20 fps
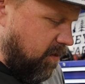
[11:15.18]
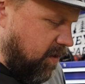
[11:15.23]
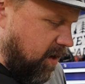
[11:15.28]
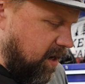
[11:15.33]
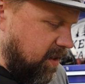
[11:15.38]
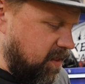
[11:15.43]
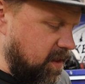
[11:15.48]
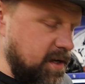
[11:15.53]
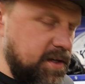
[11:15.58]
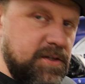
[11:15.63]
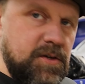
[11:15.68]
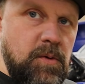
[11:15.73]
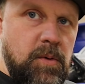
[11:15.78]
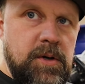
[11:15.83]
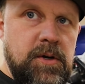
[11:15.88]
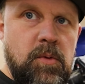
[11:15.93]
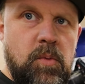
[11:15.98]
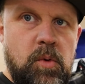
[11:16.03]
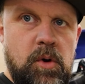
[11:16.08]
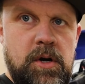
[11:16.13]
that I think is
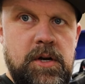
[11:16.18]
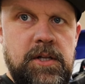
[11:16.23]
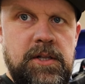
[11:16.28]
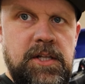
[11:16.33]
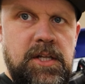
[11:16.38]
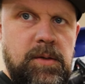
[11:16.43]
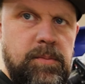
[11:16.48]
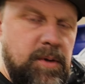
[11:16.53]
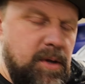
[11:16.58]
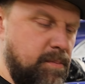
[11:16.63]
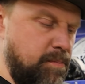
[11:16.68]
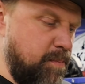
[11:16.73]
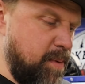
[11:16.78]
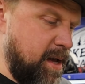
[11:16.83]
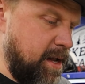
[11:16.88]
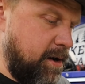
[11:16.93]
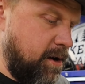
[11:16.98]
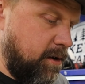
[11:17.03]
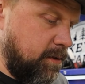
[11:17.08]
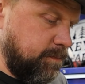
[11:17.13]
going to work a little bit
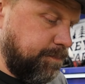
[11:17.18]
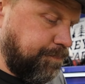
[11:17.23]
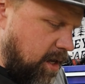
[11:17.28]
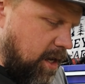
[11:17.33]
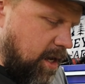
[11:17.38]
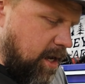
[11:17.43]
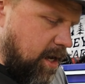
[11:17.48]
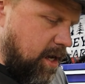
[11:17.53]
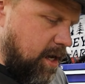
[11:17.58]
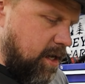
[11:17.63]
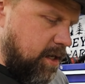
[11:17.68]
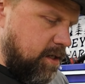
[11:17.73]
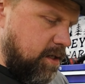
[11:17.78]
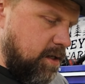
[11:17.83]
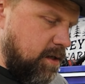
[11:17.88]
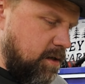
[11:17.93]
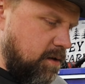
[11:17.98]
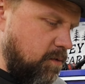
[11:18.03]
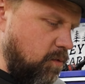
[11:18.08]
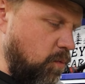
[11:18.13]
better. And
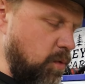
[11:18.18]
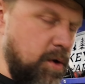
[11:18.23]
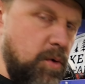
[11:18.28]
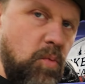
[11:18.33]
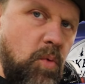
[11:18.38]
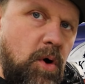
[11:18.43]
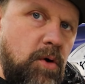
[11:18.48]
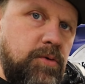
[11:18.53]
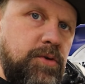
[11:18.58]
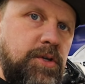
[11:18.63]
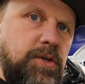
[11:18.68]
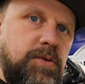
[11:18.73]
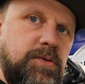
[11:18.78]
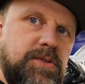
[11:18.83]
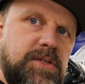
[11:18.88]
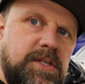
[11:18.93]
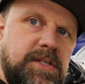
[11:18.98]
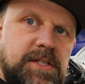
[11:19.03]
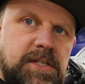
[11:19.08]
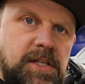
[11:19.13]
we won't
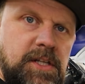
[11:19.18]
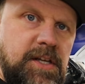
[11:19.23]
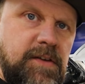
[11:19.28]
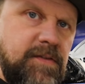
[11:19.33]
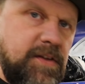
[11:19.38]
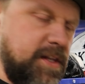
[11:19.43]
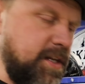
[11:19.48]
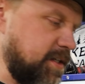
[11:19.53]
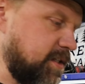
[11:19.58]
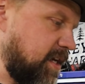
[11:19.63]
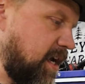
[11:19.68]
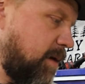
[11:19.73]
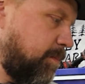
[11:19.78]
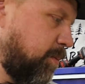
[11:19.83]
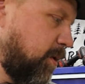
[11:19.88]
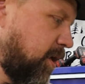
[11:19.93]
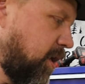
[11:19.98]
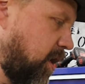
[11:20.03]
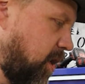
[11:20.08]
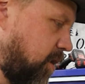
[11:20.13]
use the sleeve in this
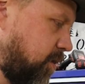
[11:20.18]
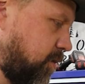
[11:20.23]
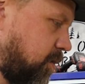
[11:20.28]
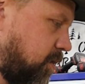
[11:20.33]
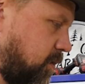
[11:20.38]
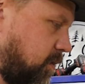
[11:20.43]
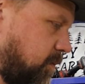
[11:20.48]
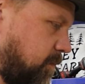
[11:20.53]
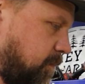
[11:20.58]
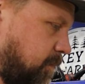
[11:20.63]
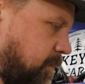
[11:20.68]
application.